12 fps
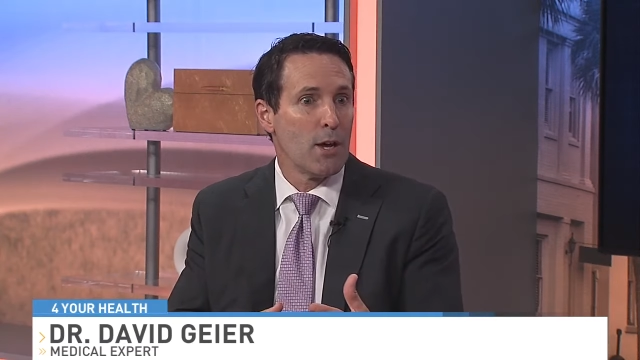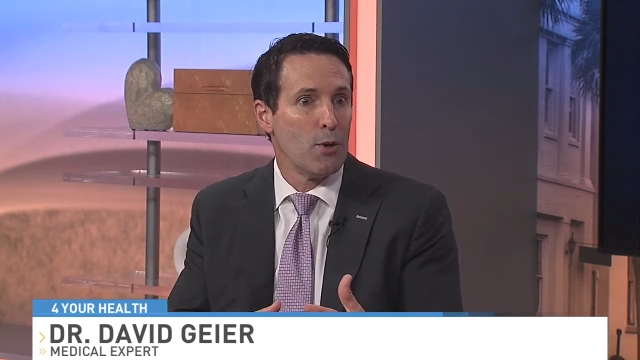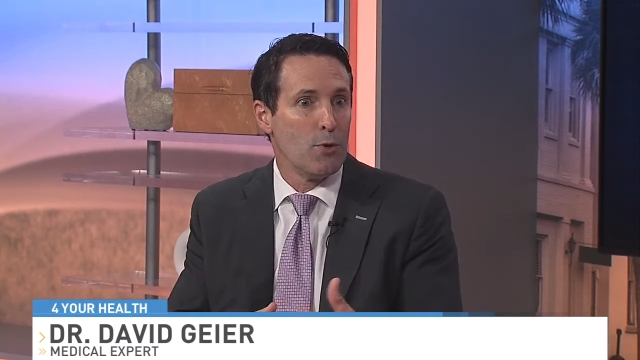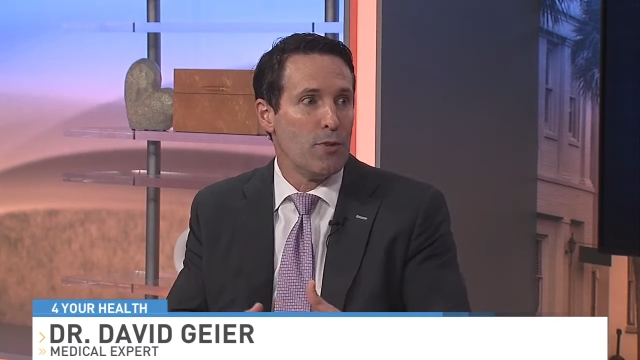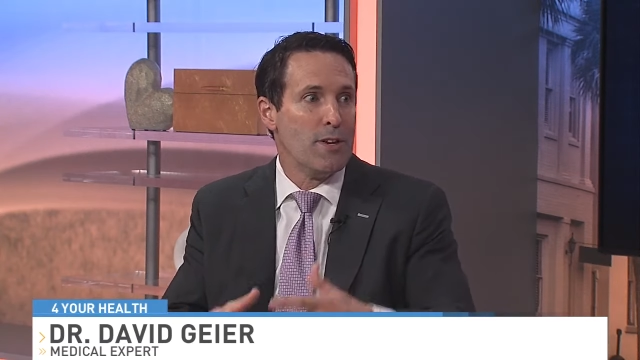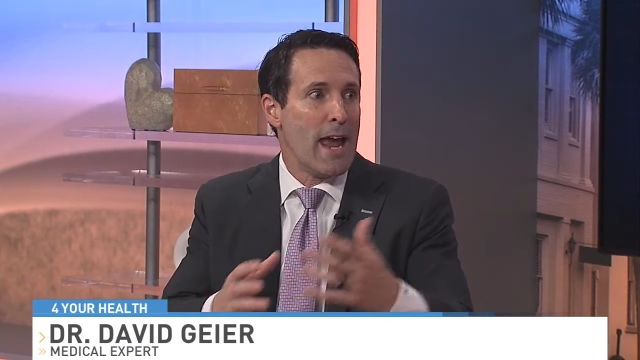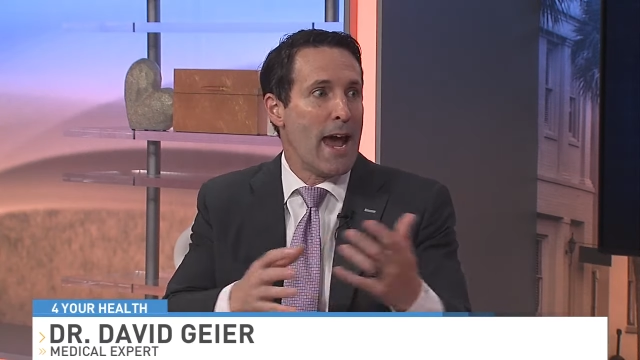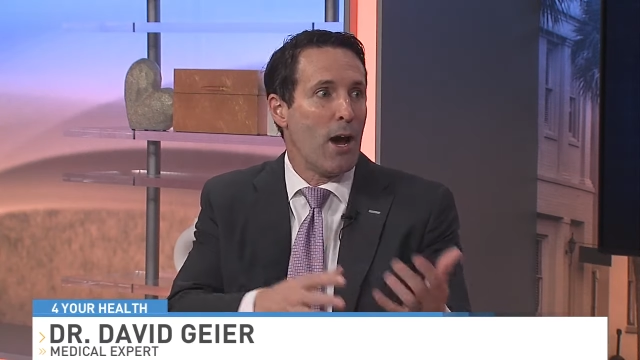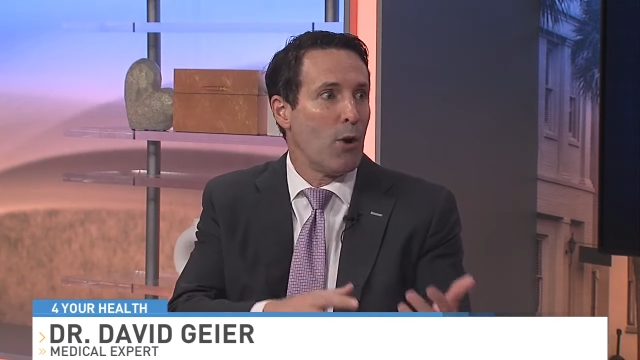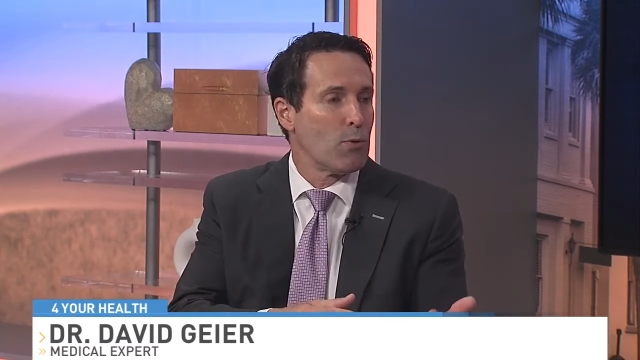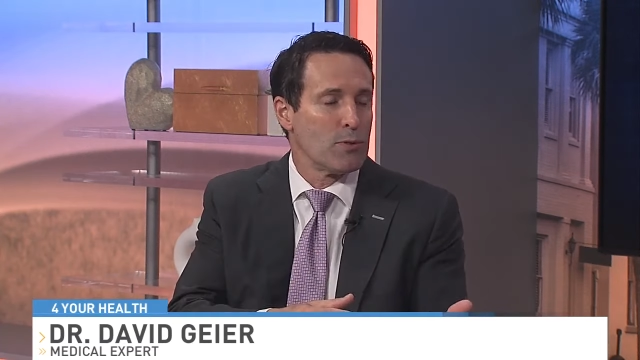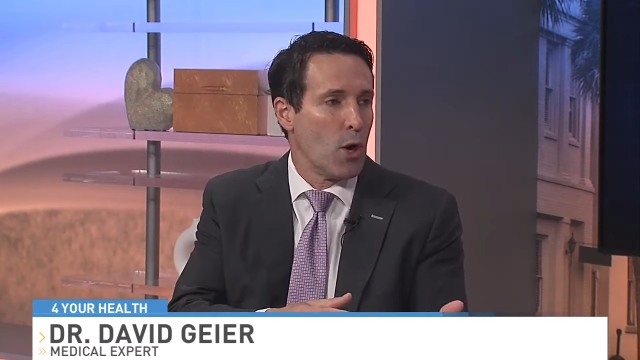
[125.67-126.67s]
who
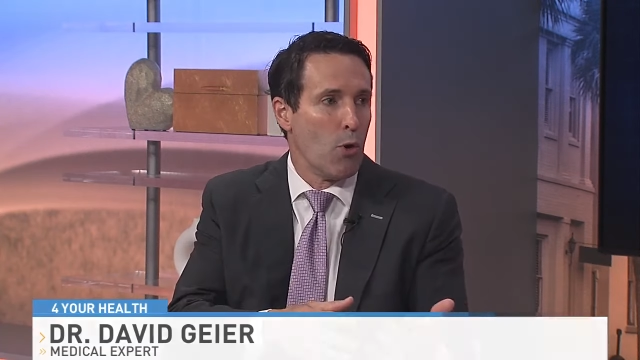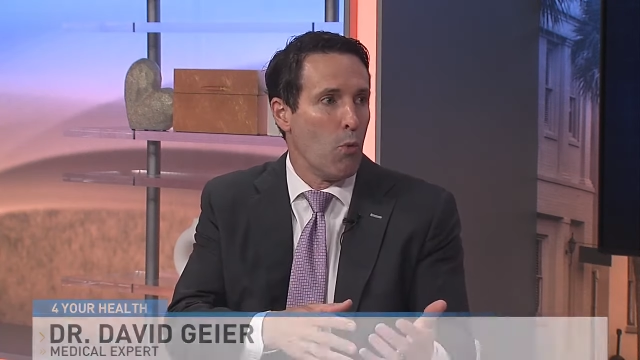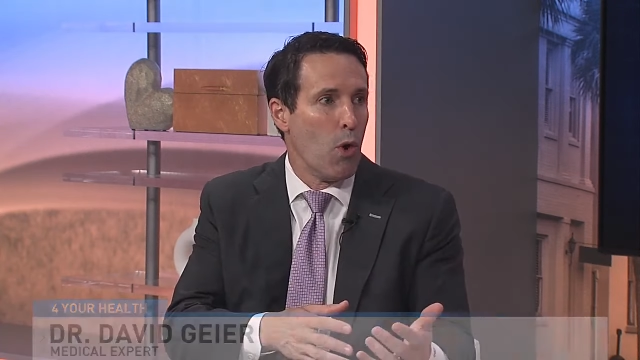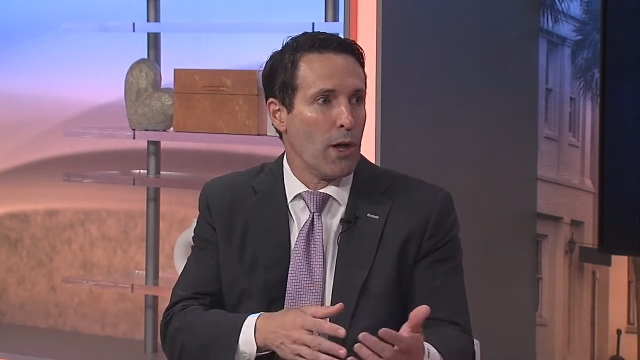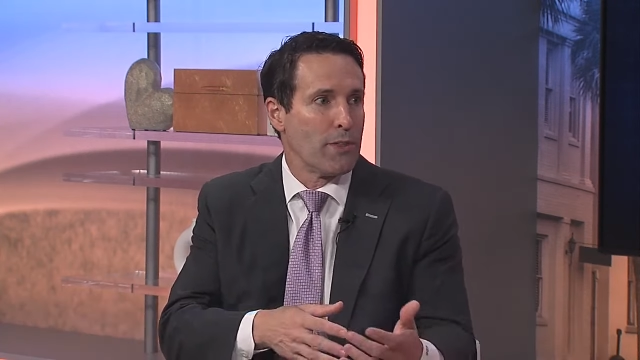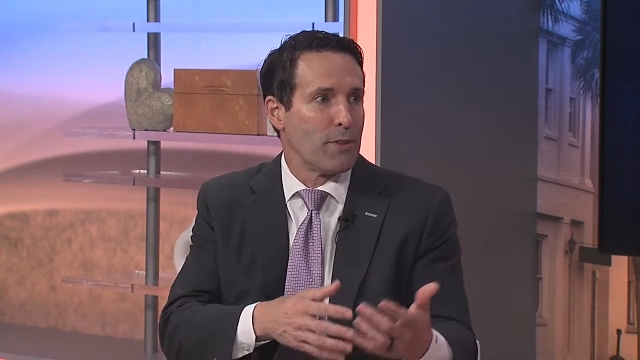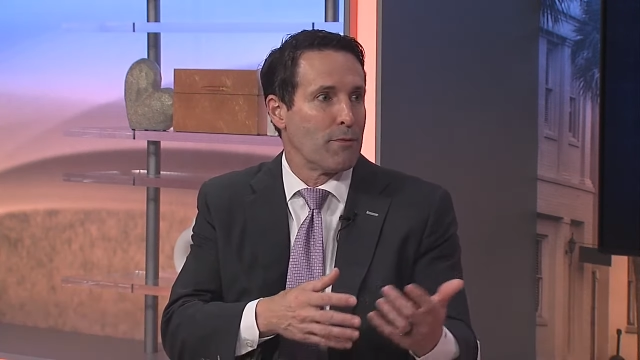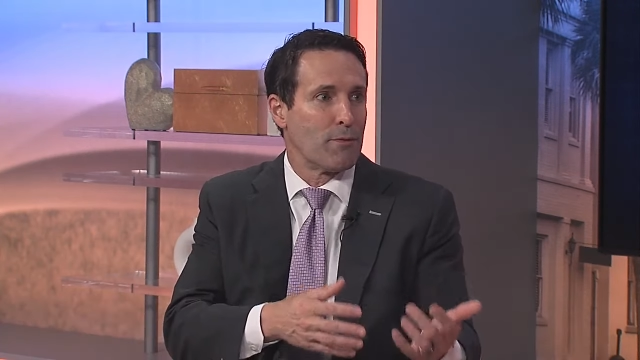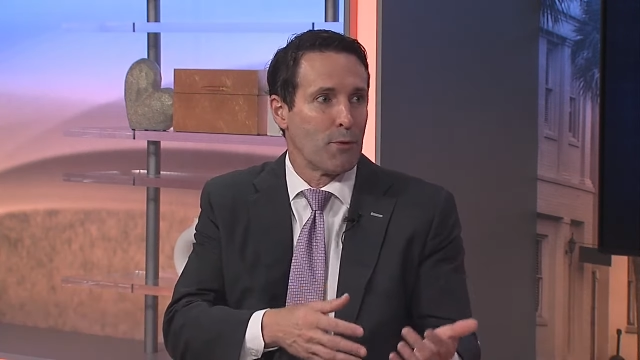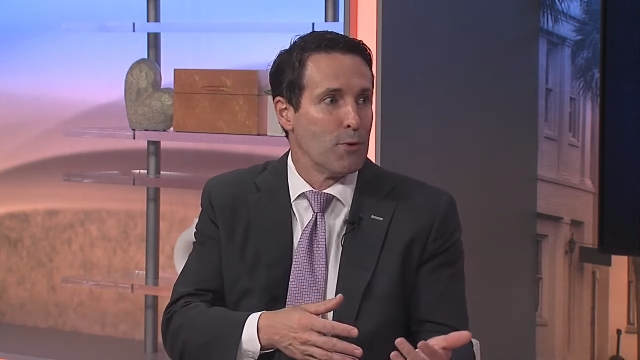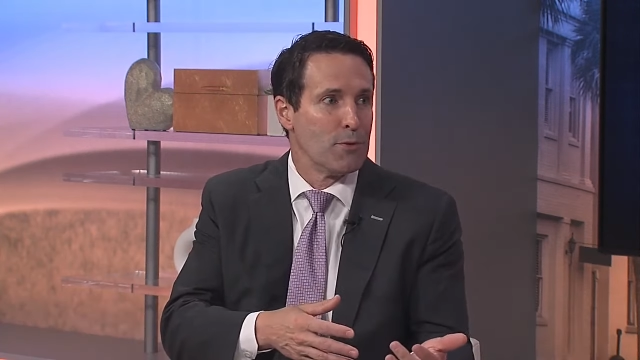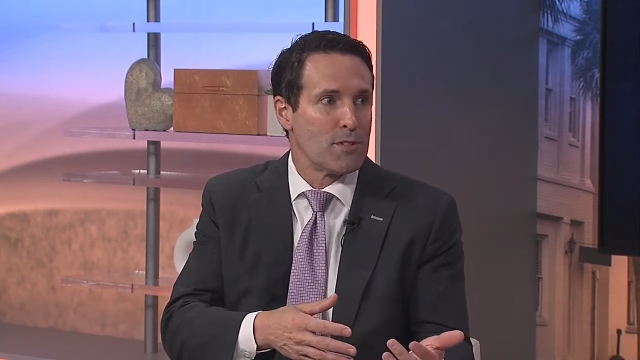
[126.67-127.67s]
now don't want the
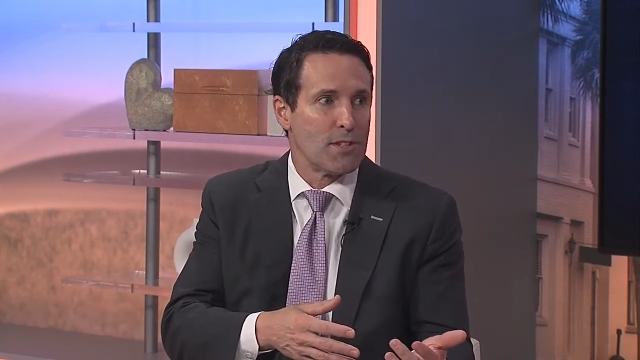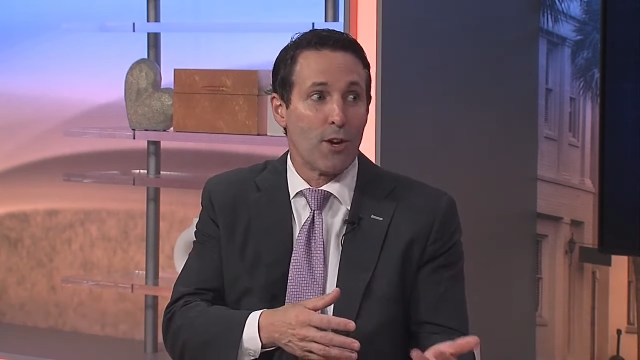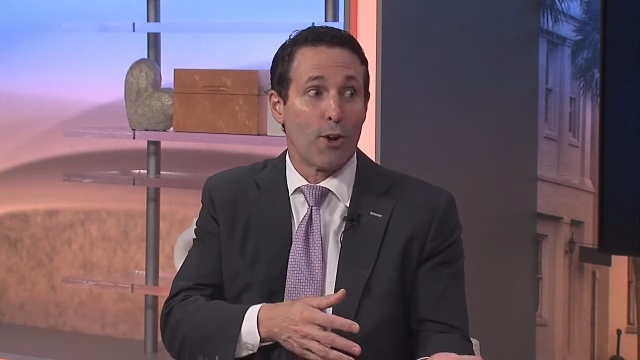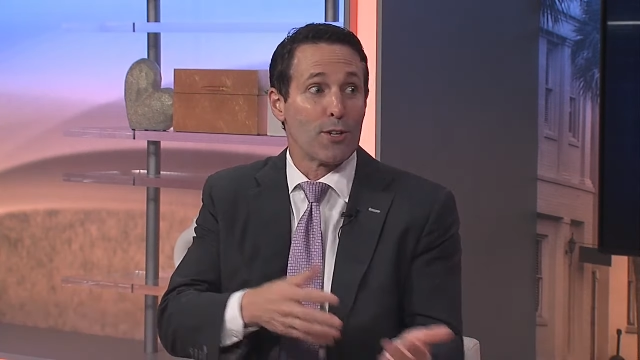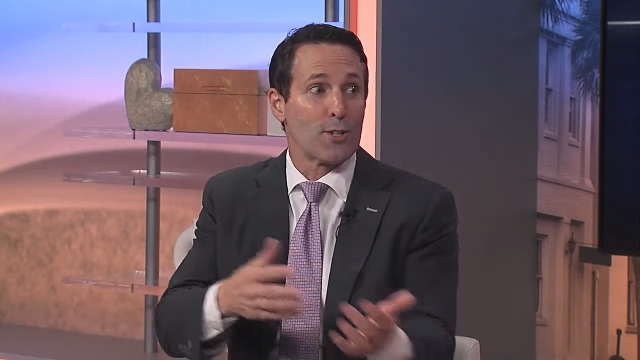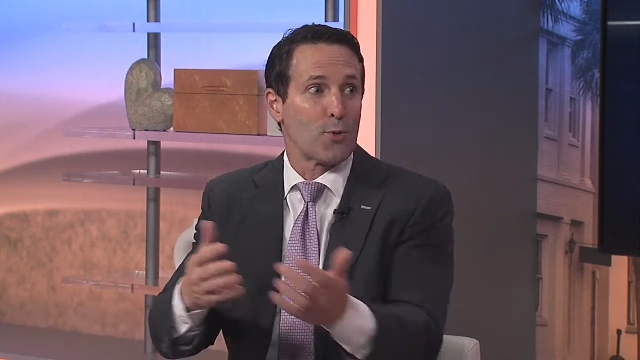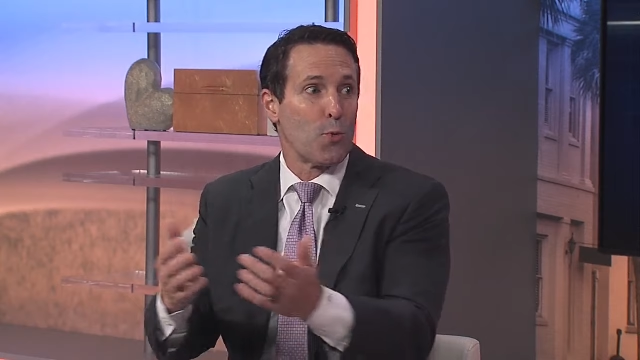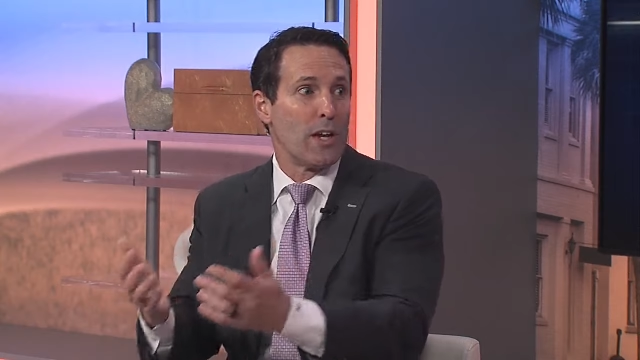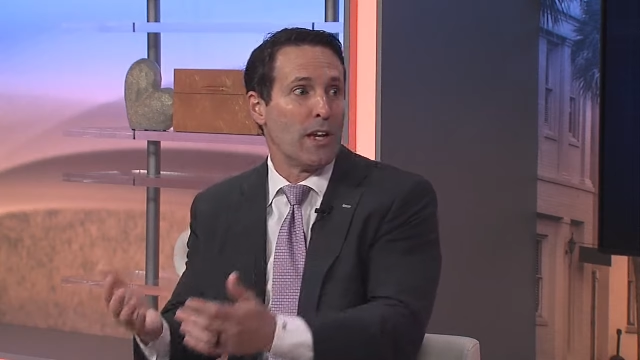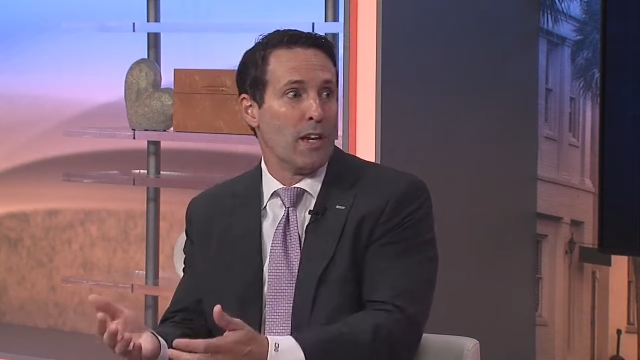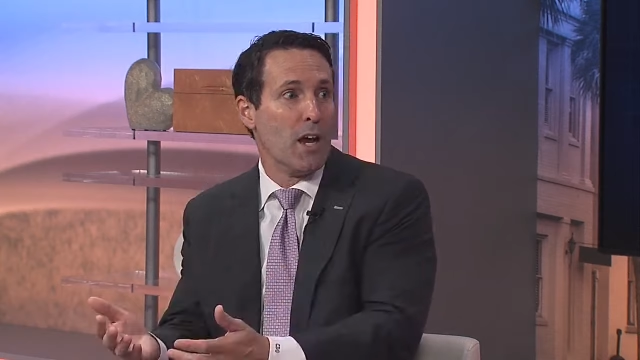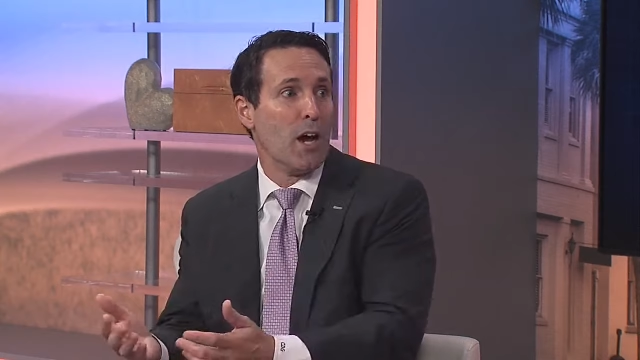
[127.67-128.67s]
fruits that aren't
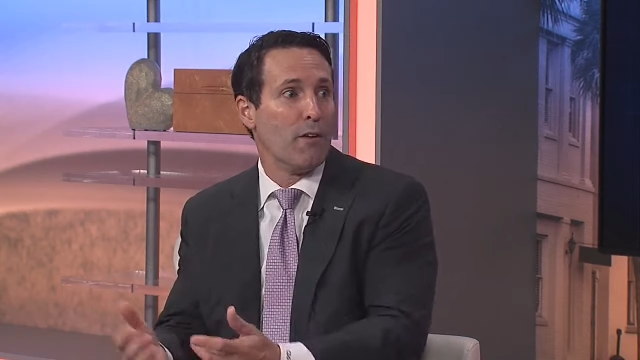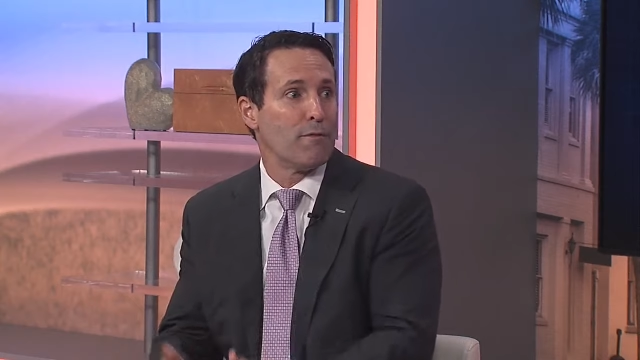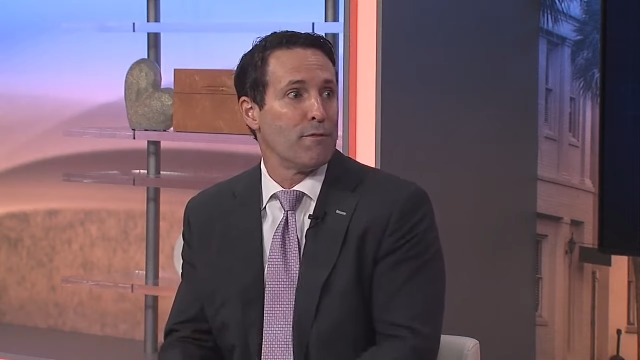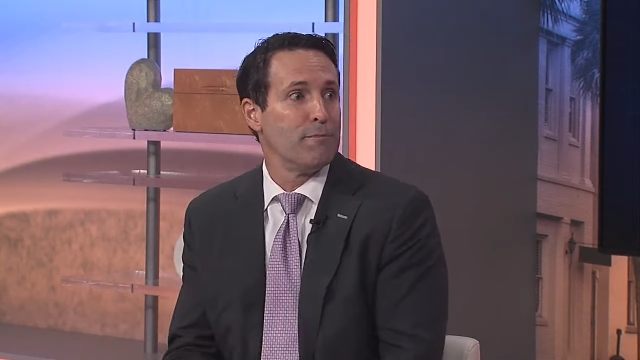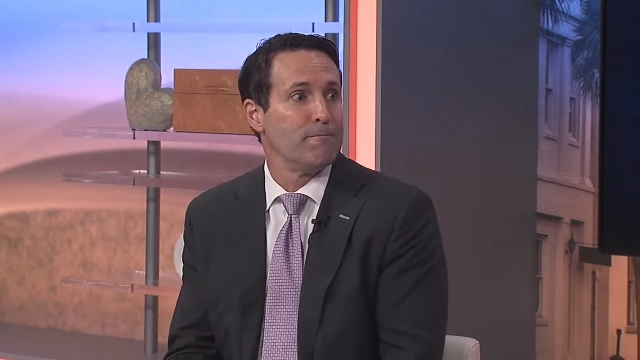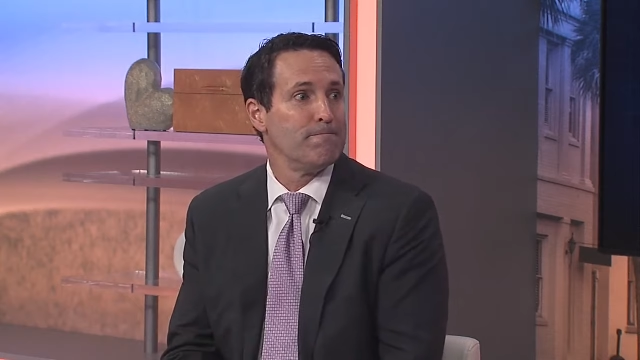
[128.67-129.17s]
sweet enough.